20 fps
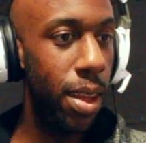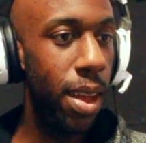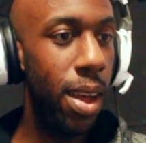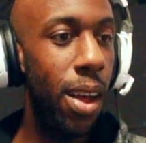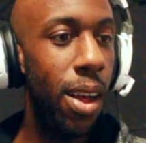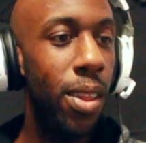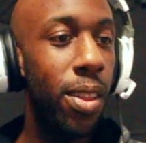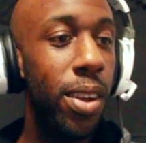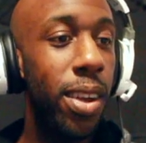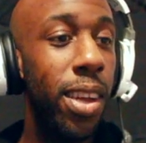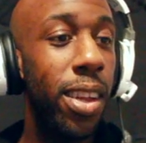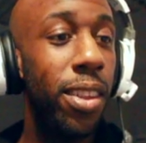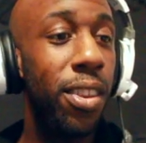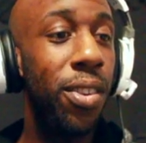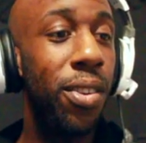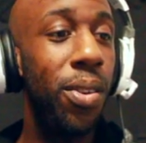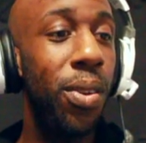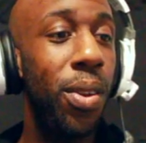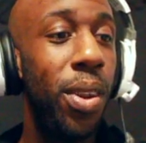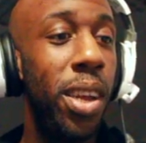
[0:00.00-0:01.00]
Oh, look at
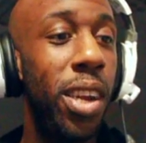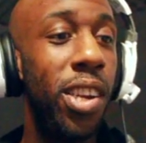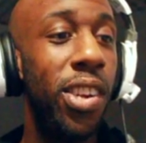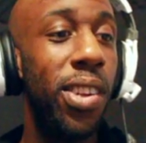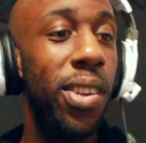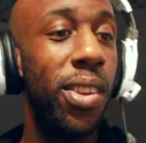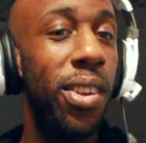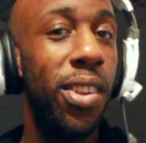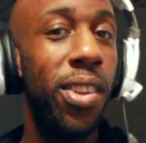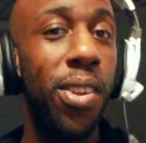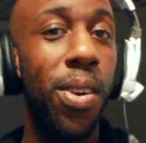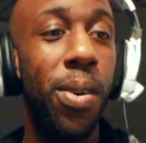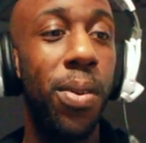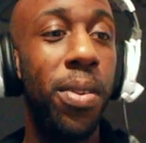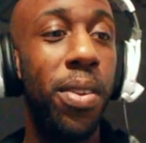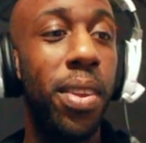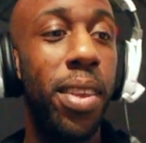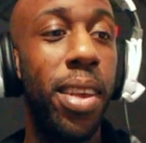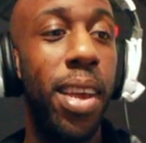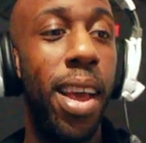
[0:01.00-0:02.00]
Tooty. She looks so
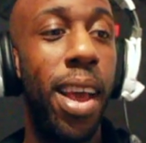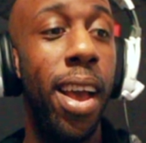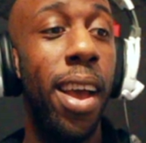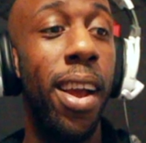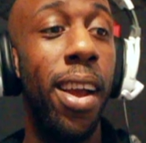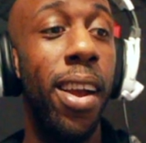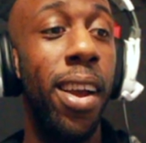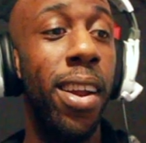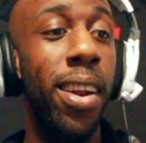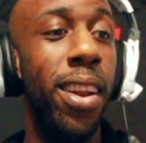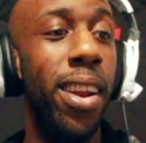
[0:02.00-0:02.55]
scared.